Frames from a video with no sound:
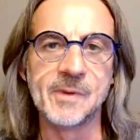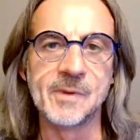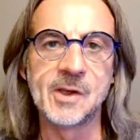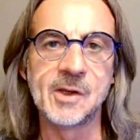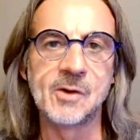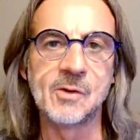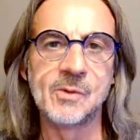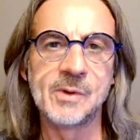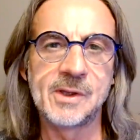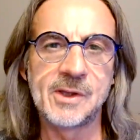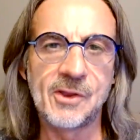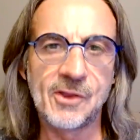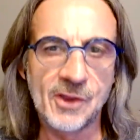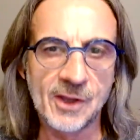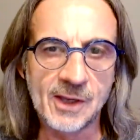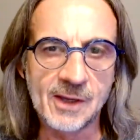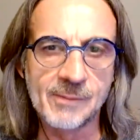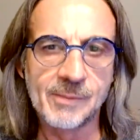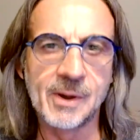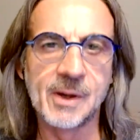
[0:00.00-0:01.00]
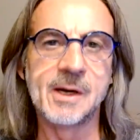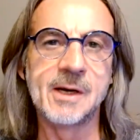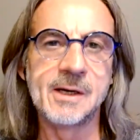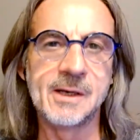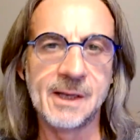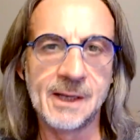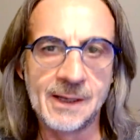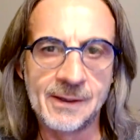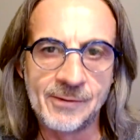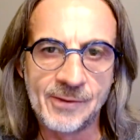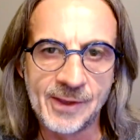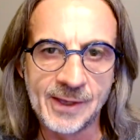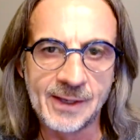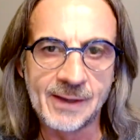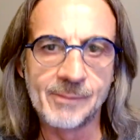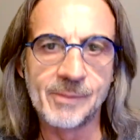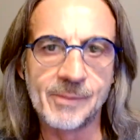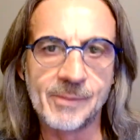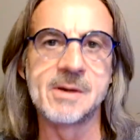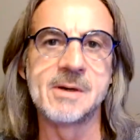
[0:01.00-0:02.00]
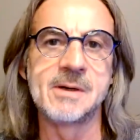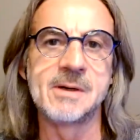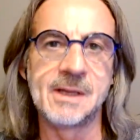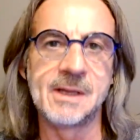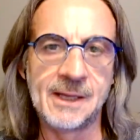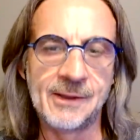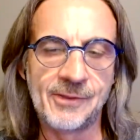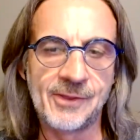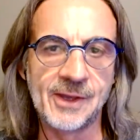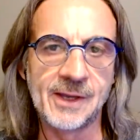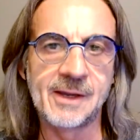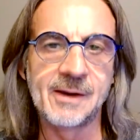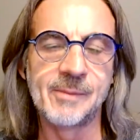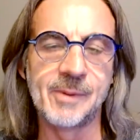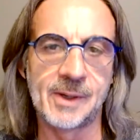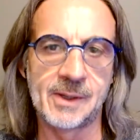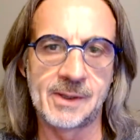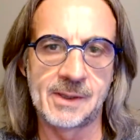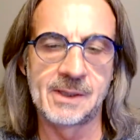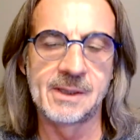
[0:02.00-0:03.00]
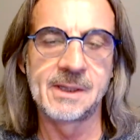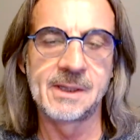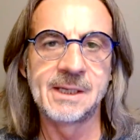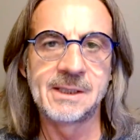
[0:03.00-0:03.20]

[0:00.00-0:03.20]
you know really think about it and think about it and think about it.